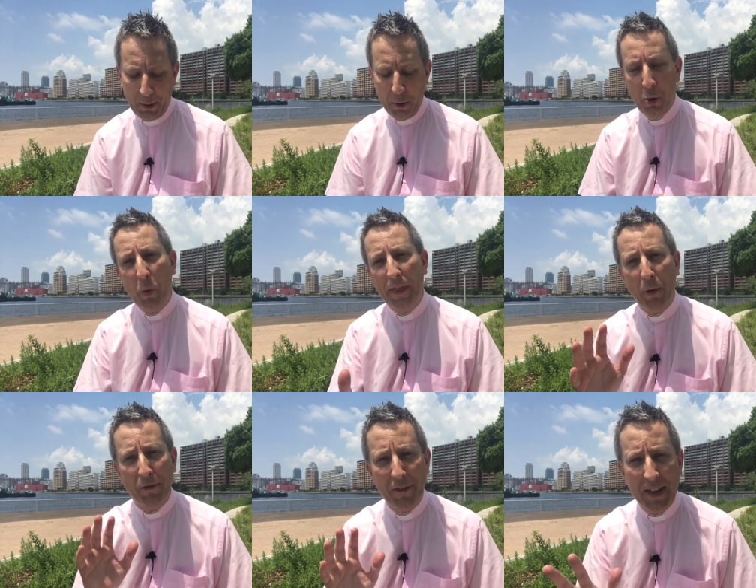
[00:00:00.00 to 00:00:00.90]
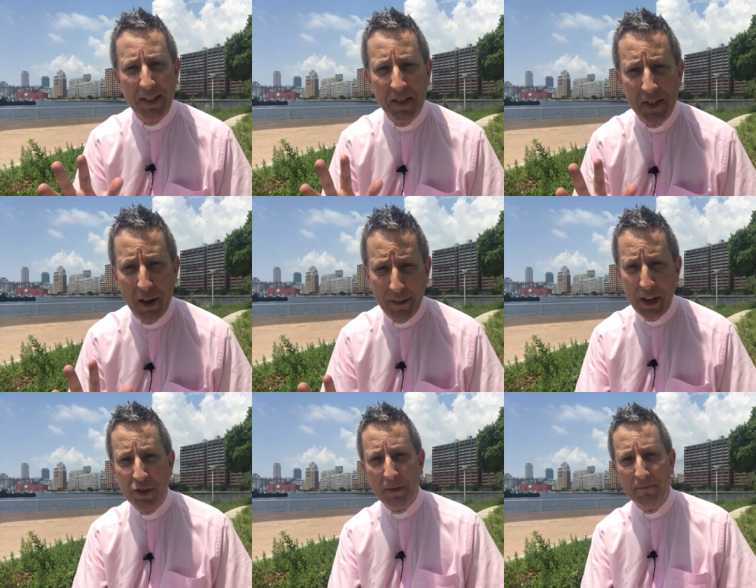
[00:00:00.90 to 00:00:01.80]
who, when they were facing
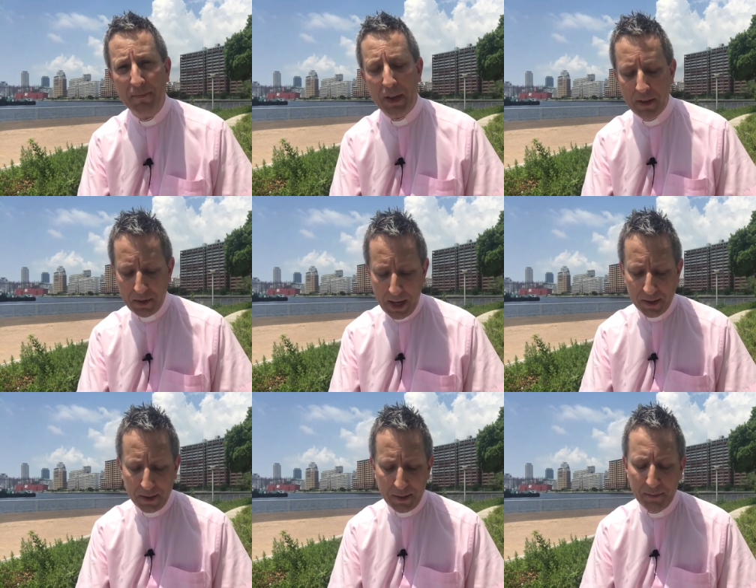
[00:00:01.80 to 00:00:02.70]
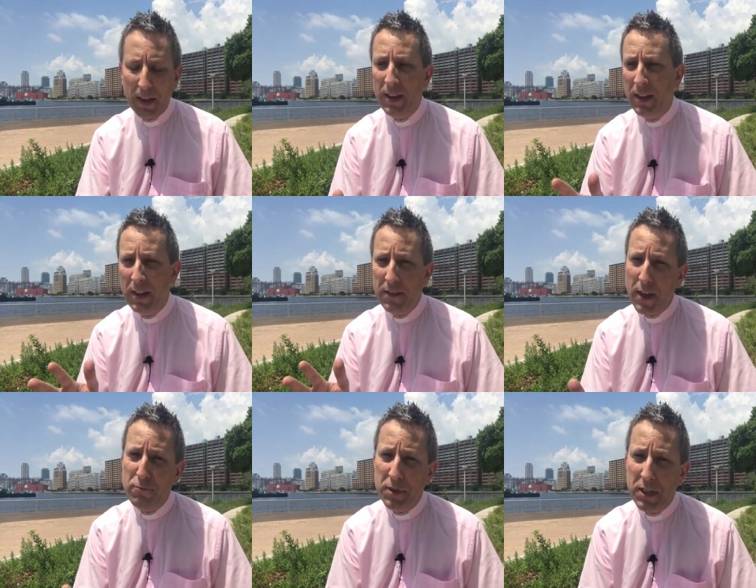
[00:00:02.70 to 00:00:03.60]
starvation in the desert,
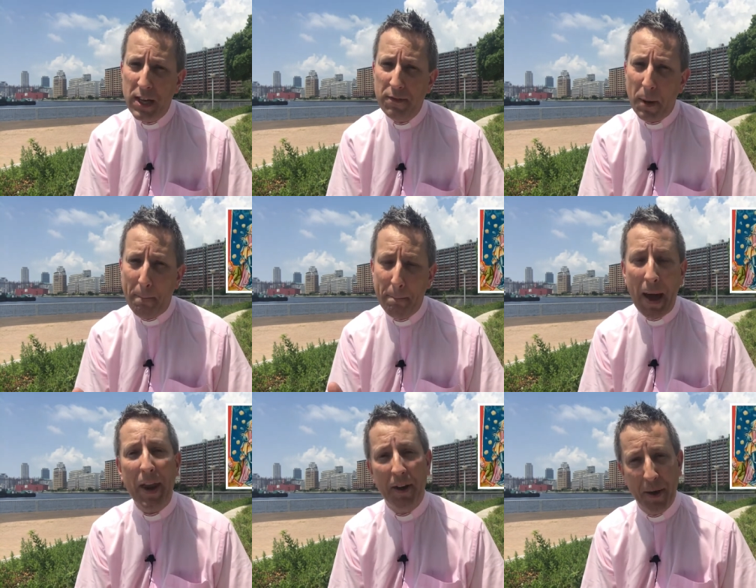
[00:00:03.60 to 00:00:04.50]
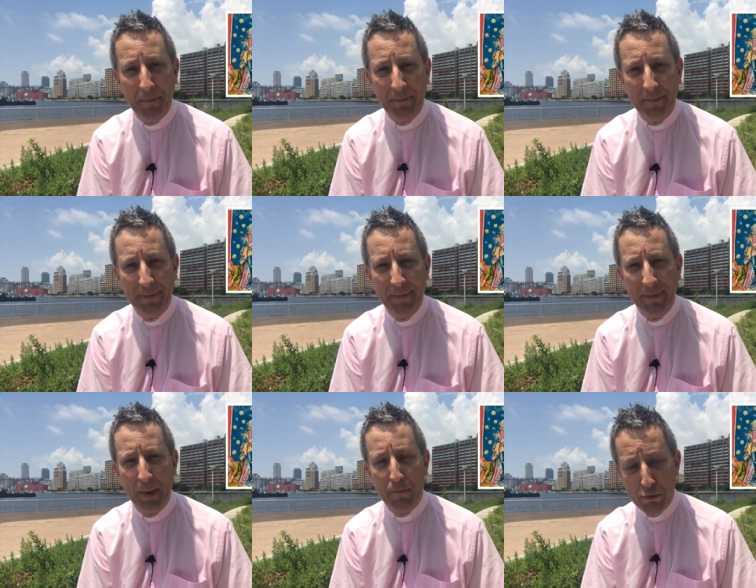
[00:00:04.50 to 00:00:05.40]
they received manna
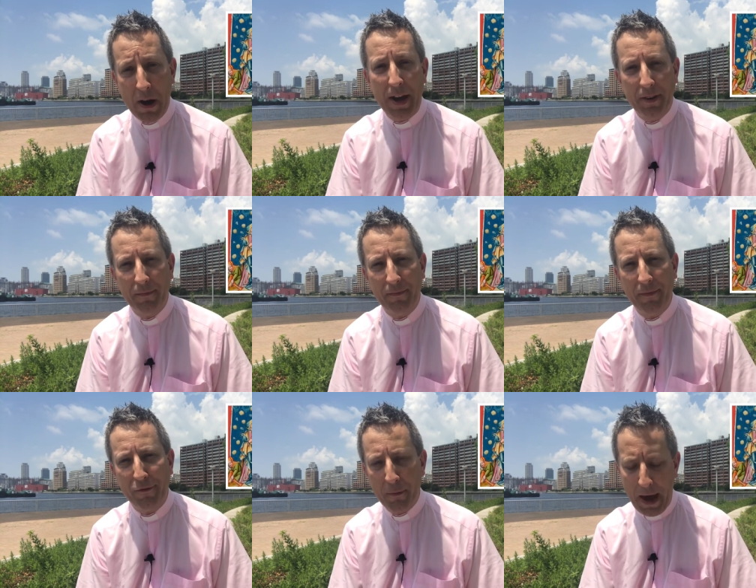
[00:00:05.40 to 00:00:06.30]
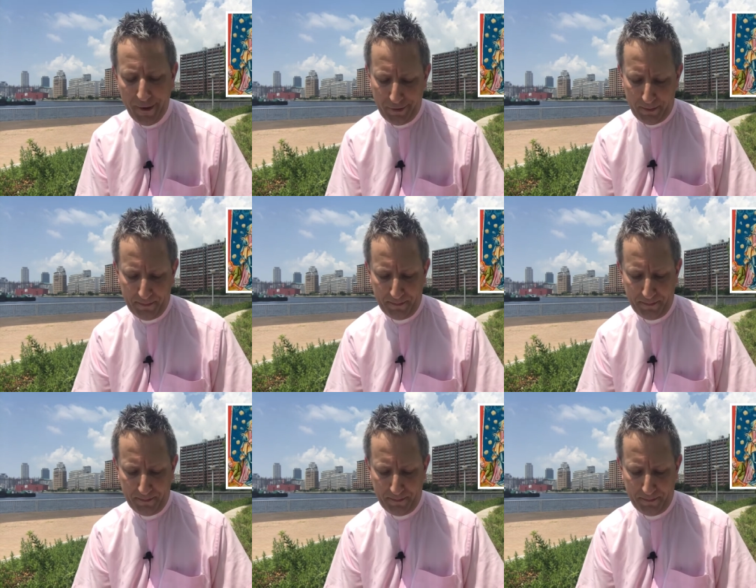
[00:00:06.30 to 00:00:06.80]
bread from heaven,